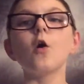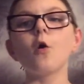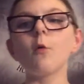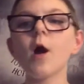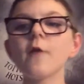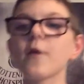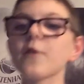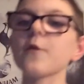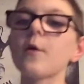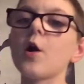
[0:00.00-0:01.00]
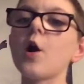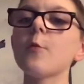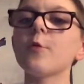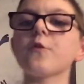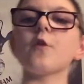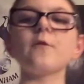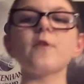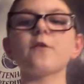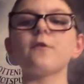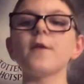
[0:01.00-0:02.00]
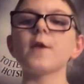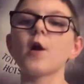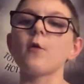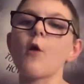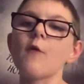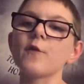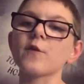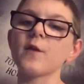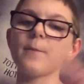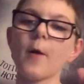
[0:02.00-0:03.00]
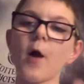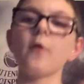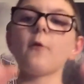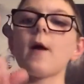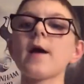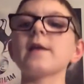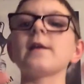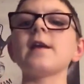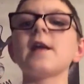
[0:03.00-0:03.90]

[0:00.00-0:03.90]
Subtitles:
Alright then, so I hope you enjoyed this video. Obviously, by the way,